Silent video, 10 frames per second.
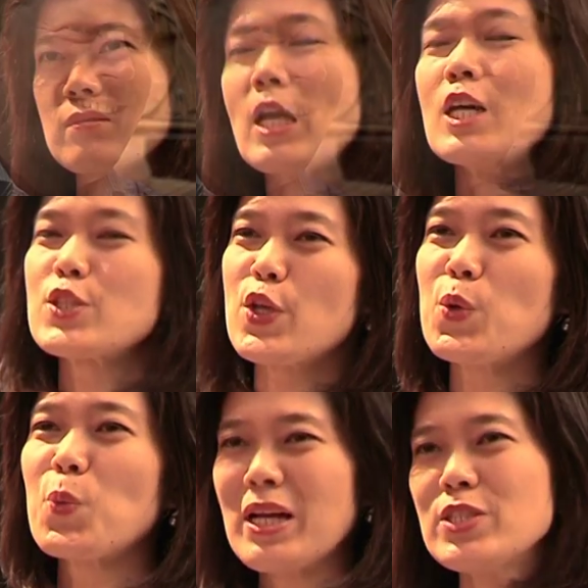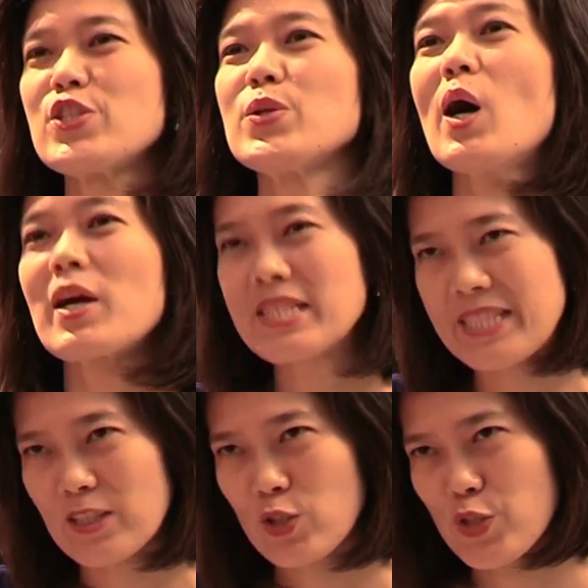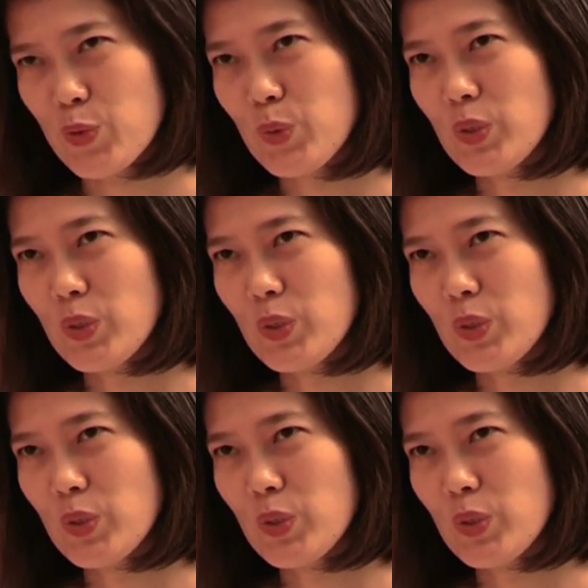So you went to architecture school,